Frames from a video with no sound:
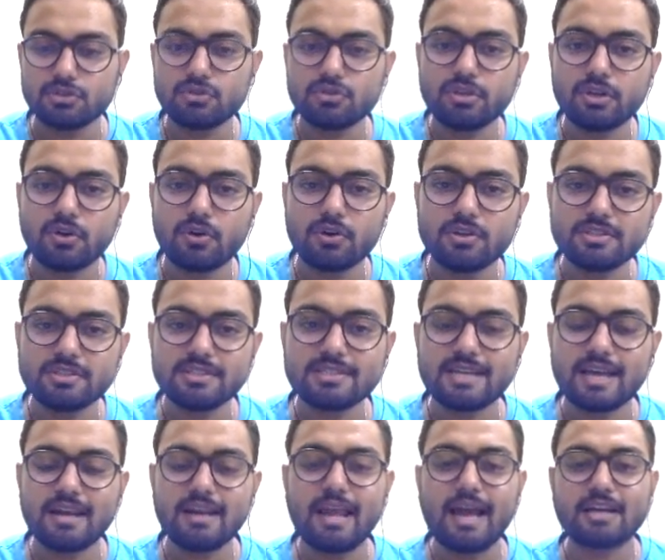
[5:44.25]
So the Gaussian
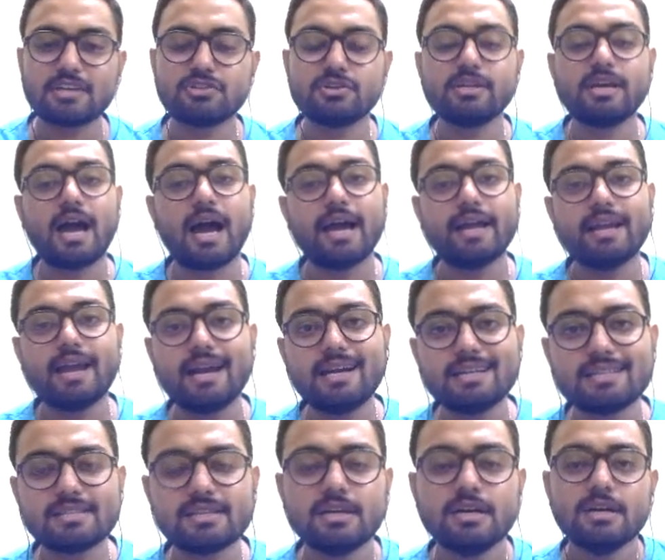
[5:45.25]
channel actually
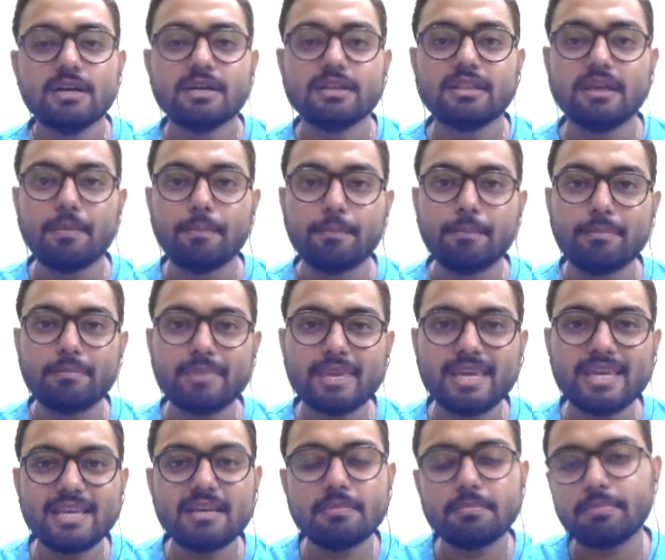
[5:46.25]
highlights the
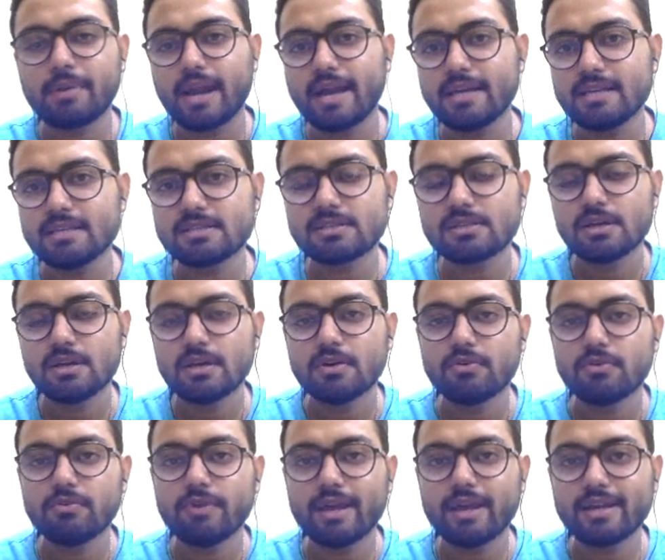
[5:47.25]
mean price
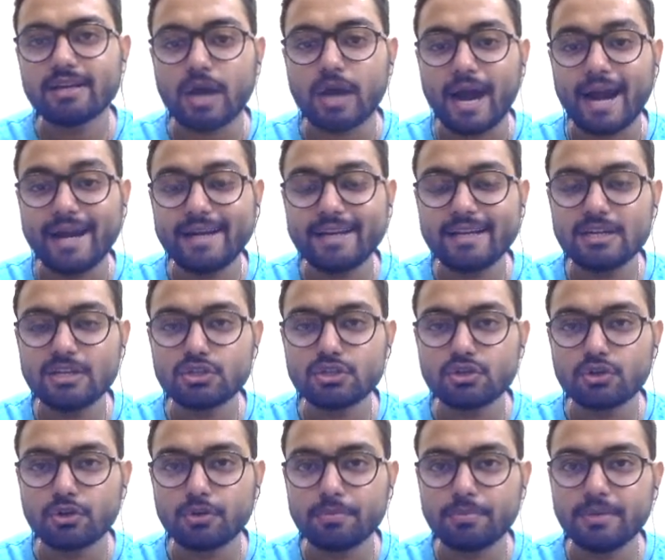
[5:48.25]
where it ideally
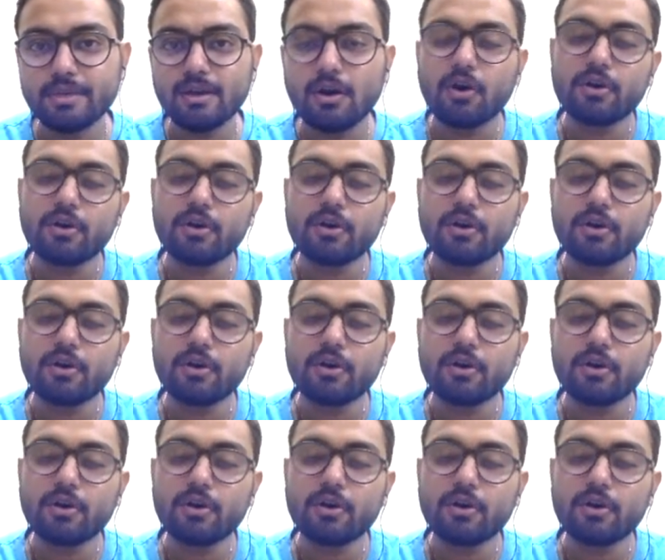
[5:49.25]
should be,